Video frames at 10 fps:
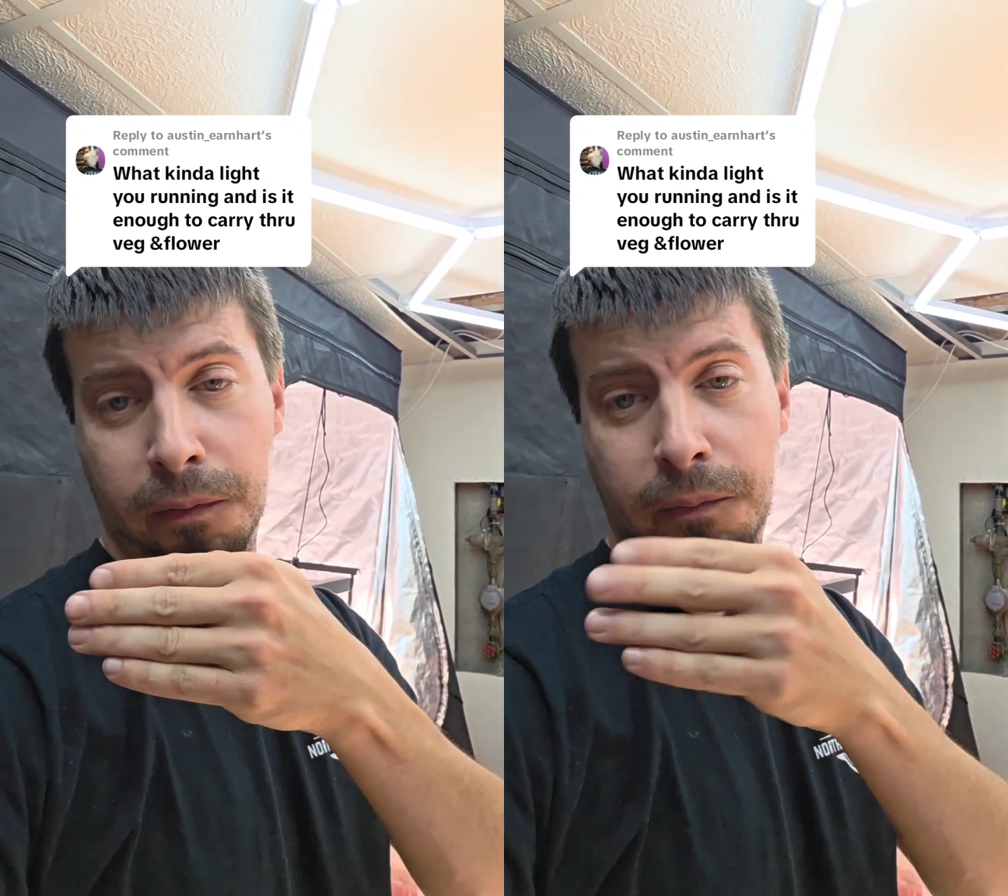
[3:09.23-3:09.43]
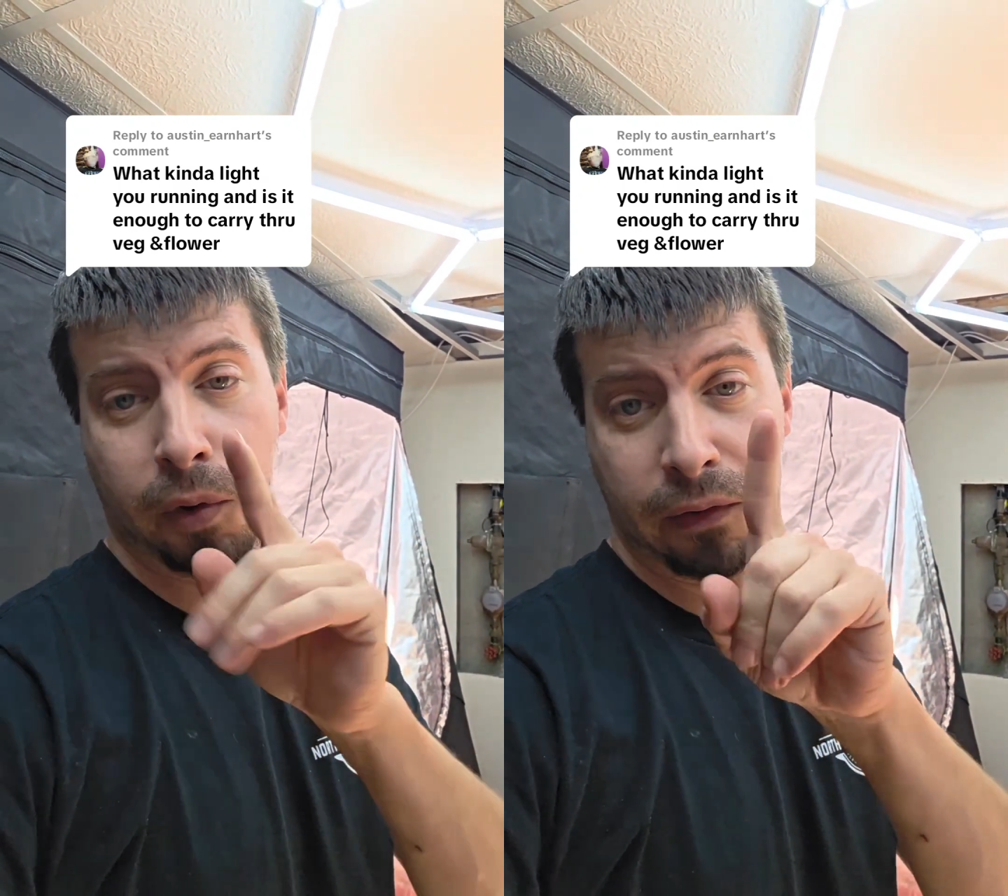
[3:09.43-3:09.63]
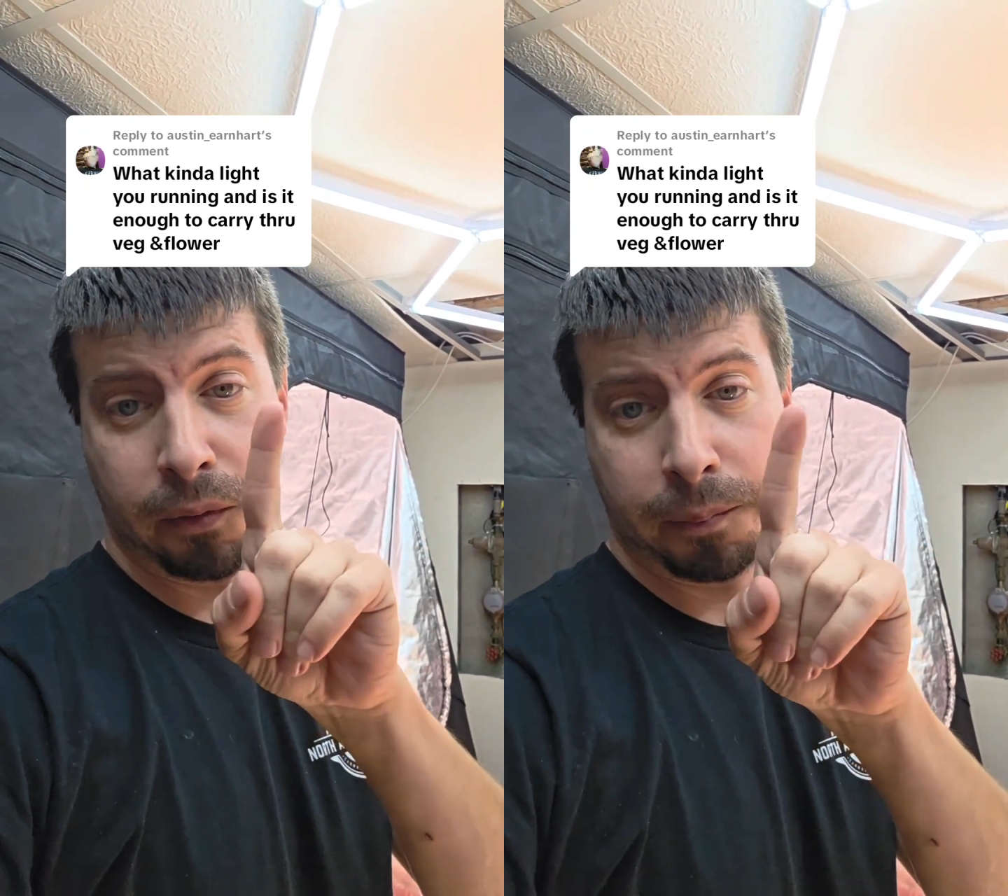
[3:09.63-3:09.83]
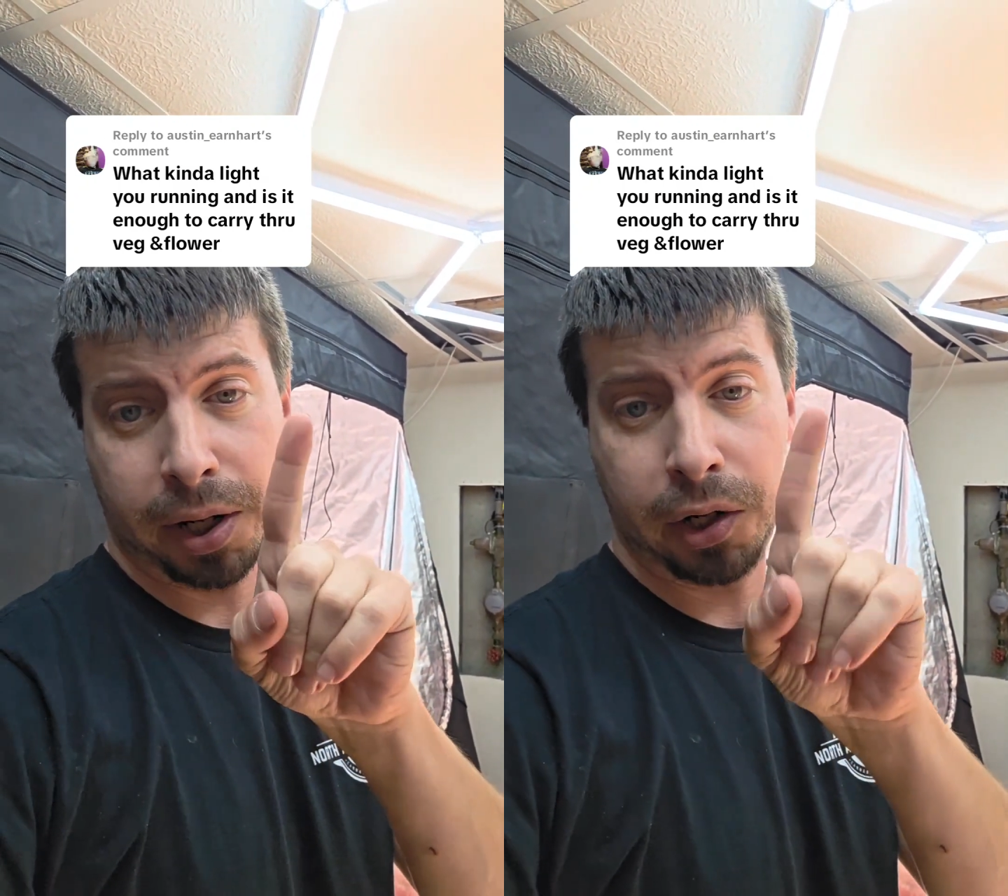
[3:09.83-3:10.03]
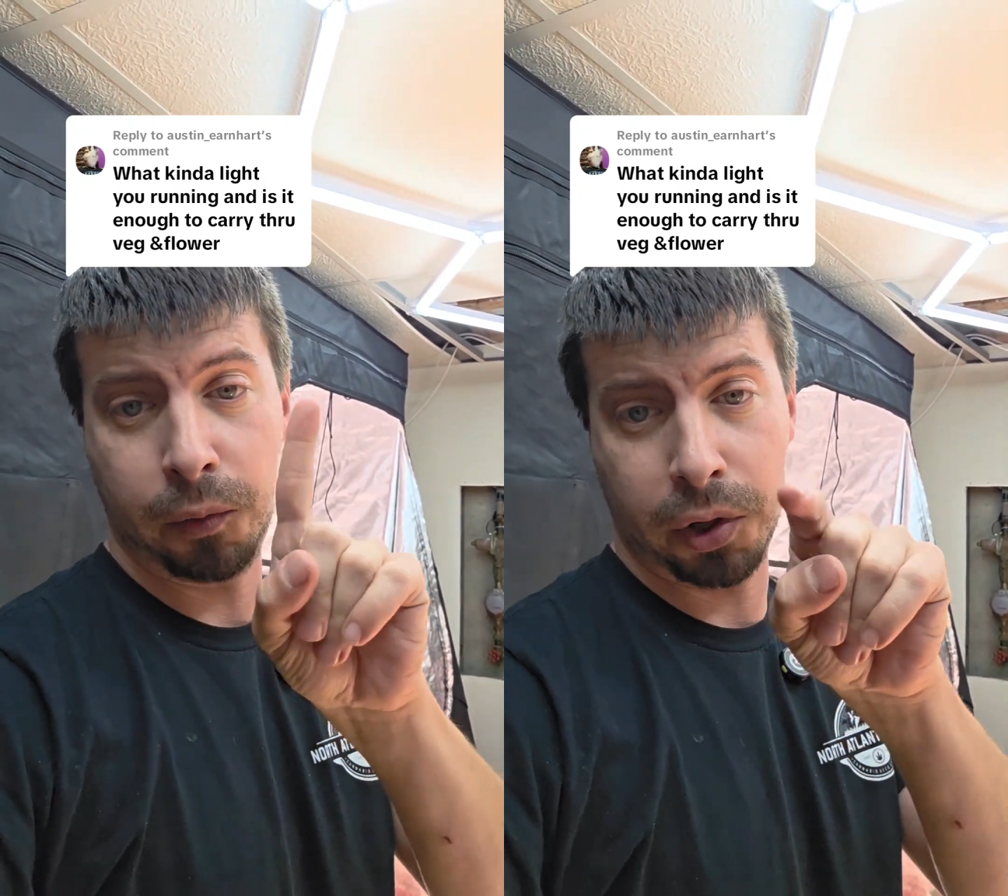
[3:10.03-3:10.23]
whatever
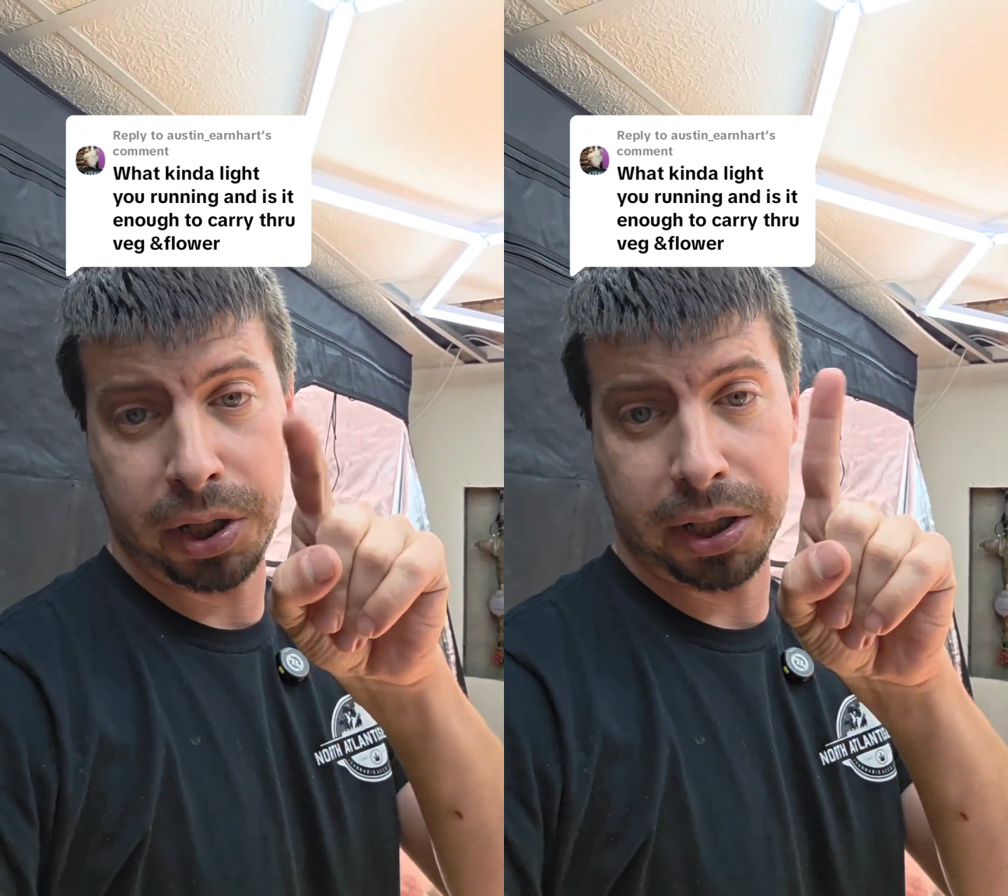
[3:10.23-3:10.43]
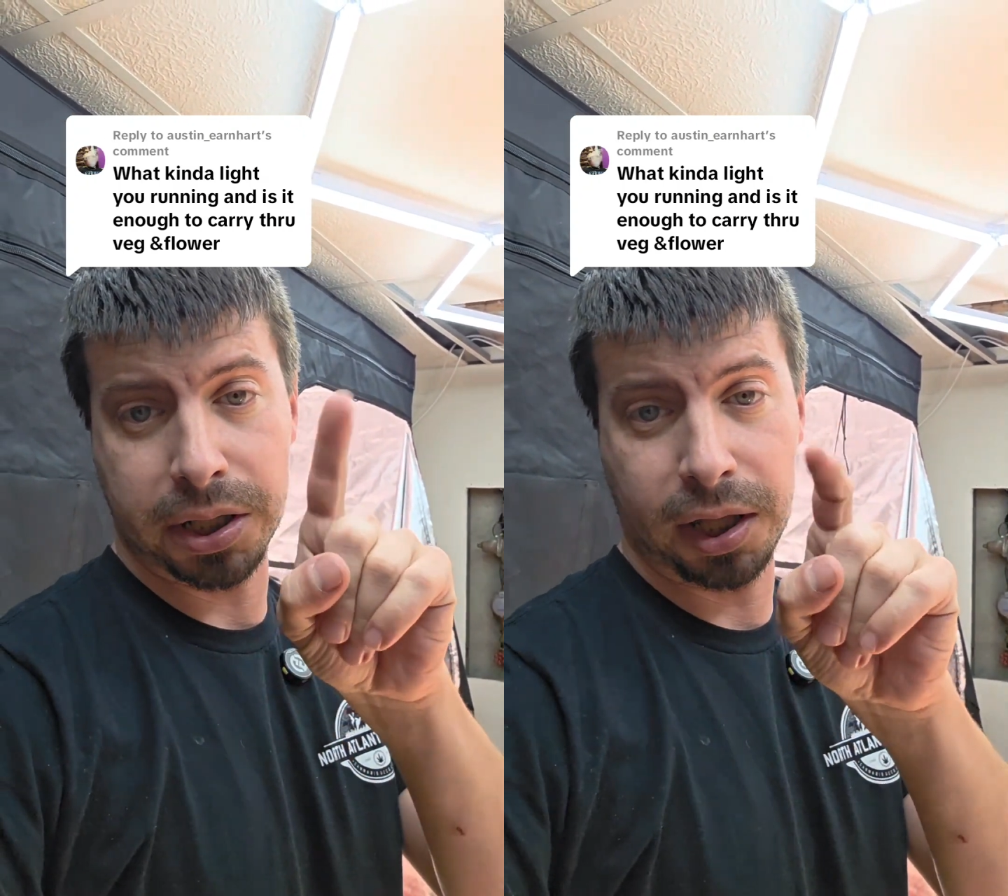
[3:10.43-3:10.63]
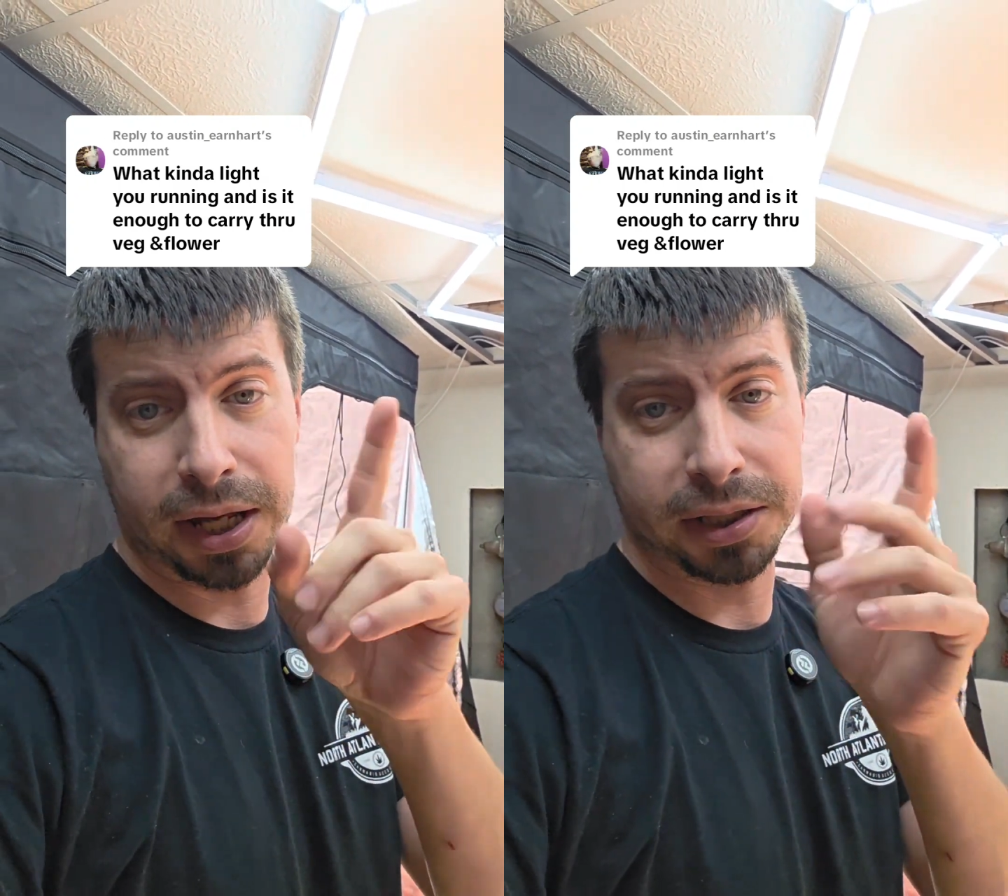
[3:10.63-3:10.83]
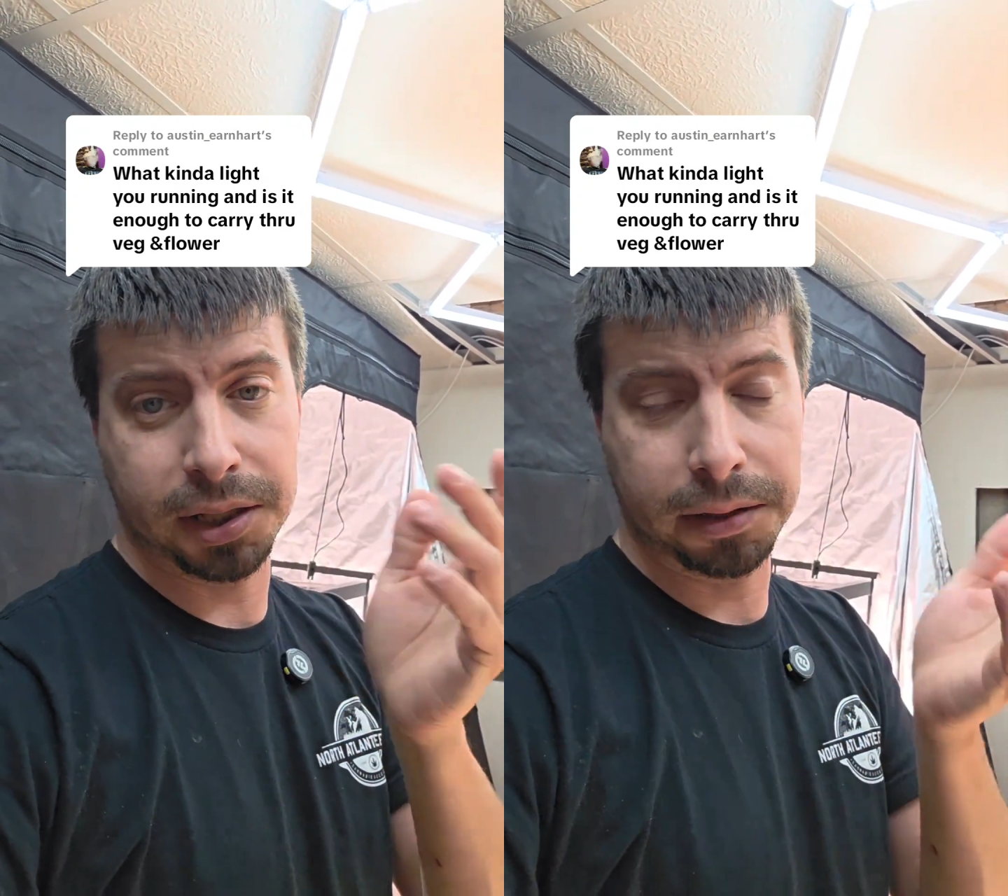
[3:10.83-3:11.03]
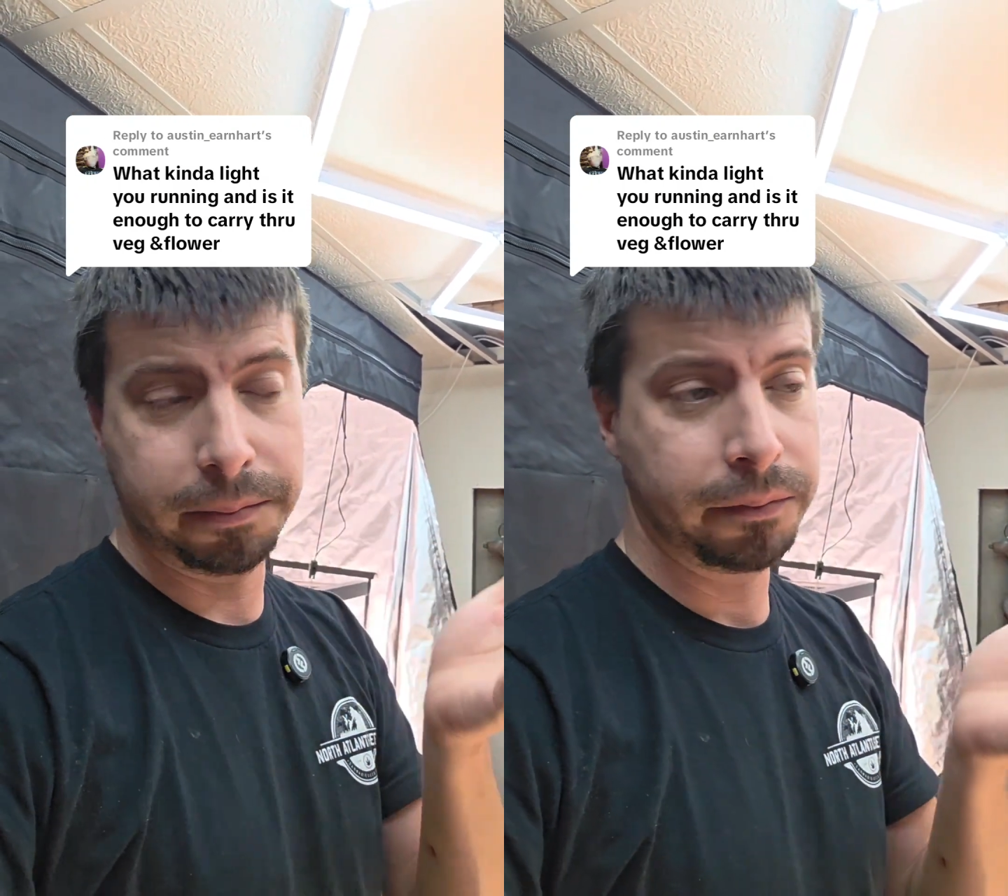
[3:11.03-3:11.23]
button where you can select it.